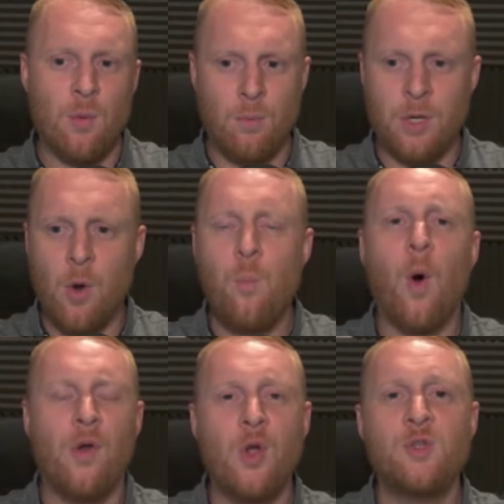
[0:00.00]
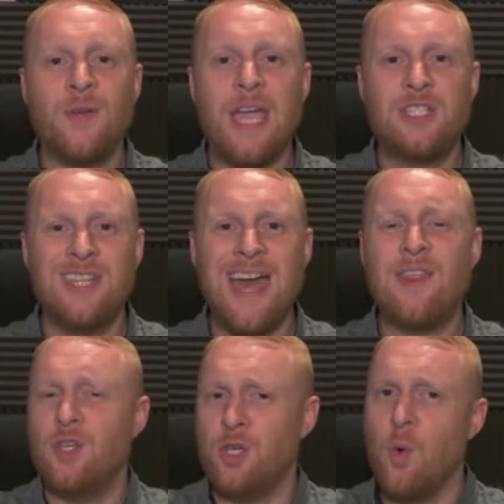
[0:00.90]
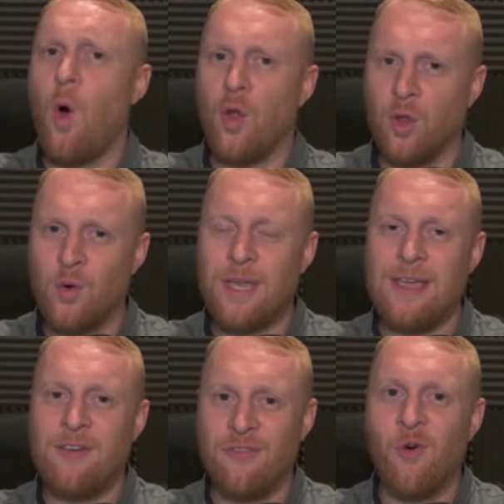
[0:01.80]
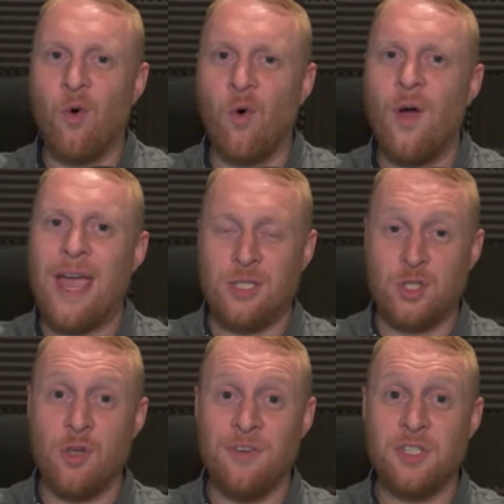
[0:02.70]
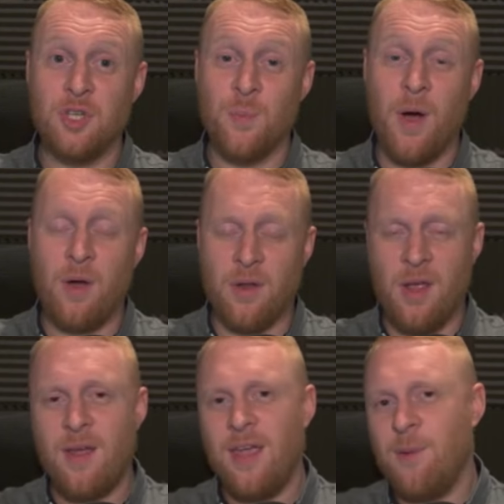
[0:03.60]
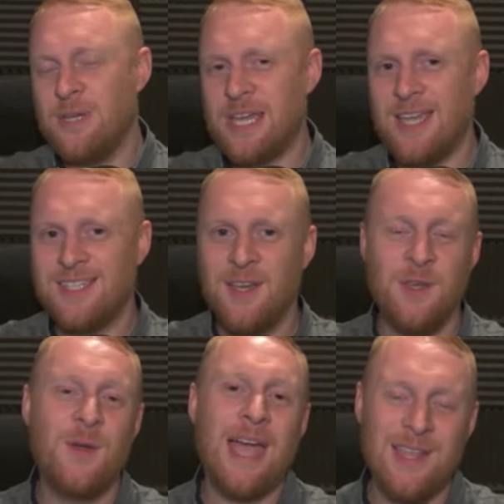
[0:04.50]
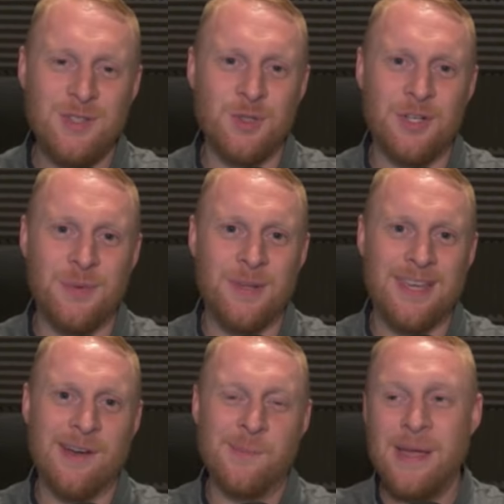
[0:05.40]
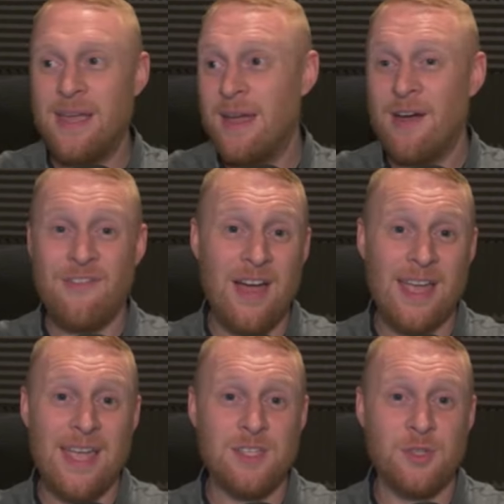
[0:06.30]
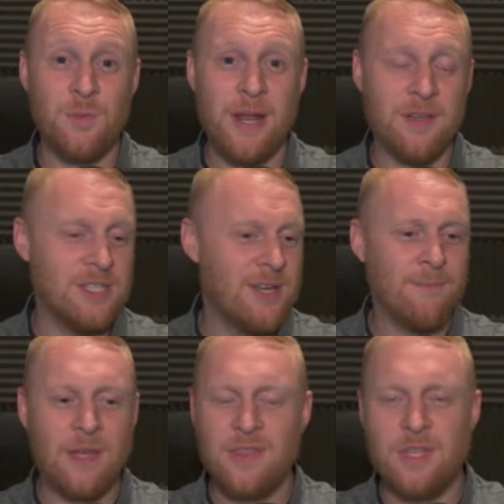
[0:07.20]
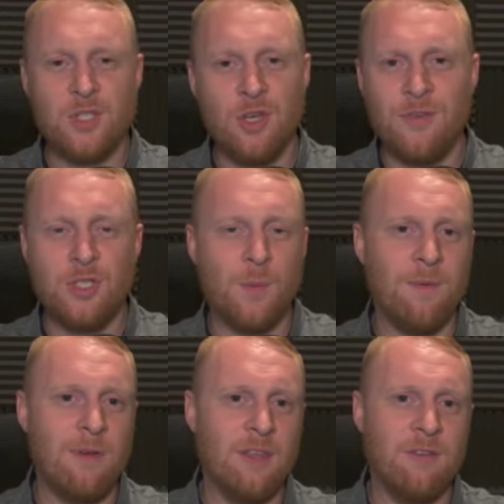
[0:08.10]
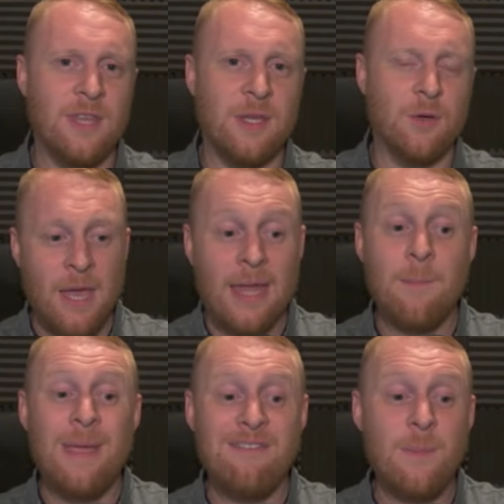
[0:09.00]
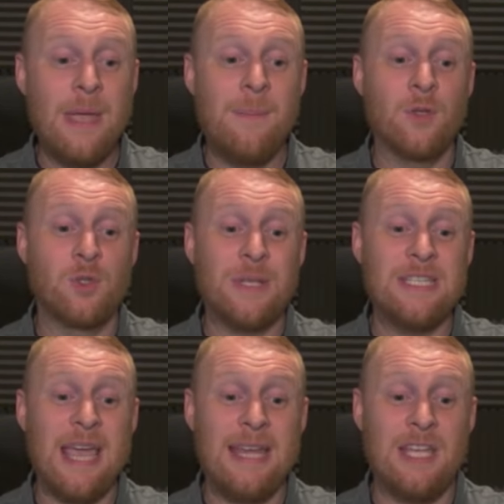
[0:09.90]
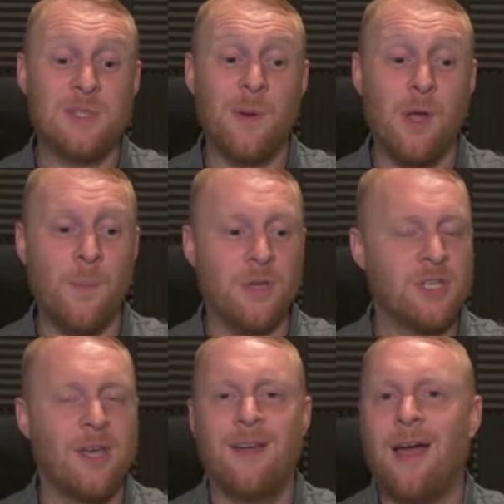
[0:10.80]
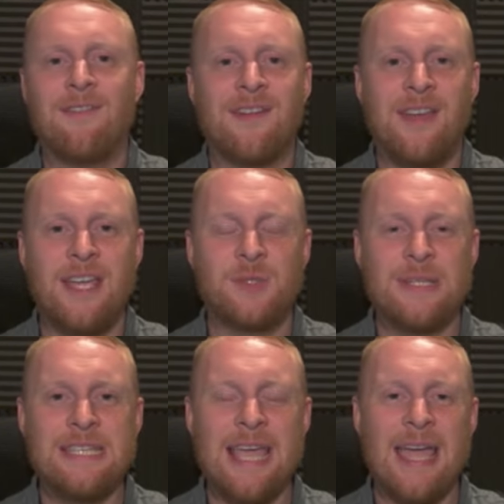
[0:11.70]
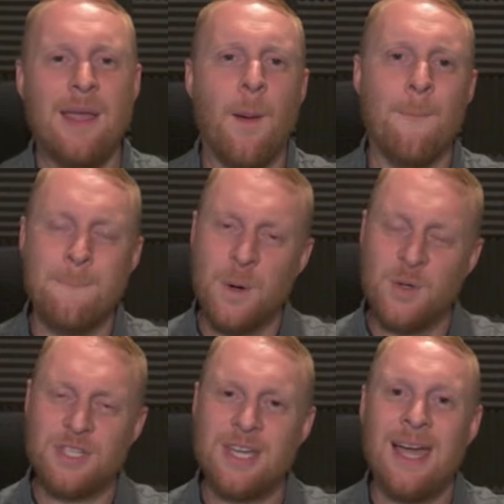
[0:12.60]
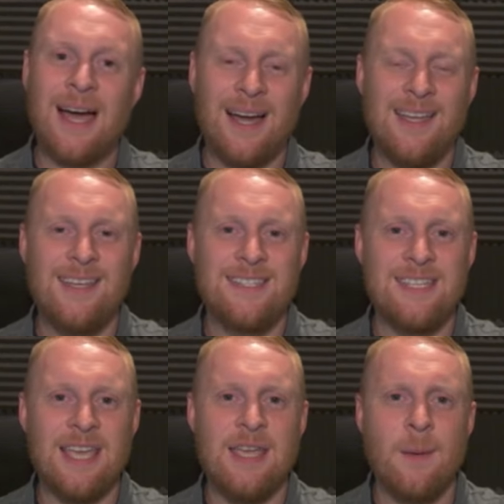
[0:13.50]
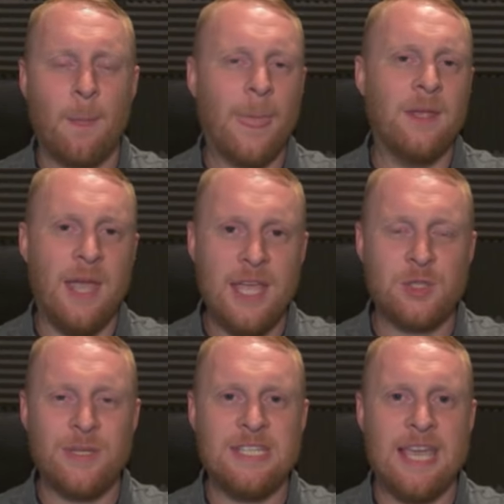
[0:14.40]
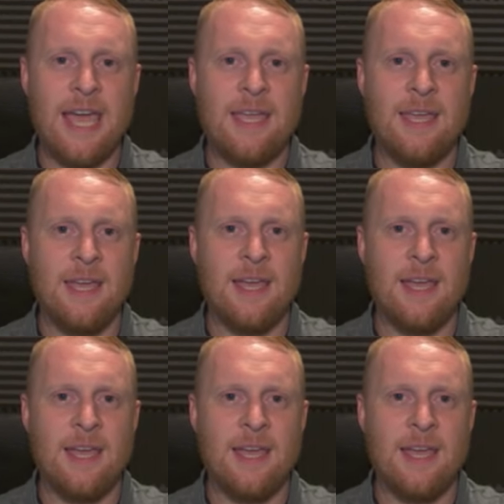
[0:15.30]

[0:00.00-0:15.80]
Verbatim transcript: you know, put a notification in there that you are looking for a 2v2 partner, in which case you can join with a guildmate and fight against someone else. I think the 2v2 would be really, really good. And then PvP beyond 20k needs a purpose. I've never hit 20k, but I can see that you hit 20k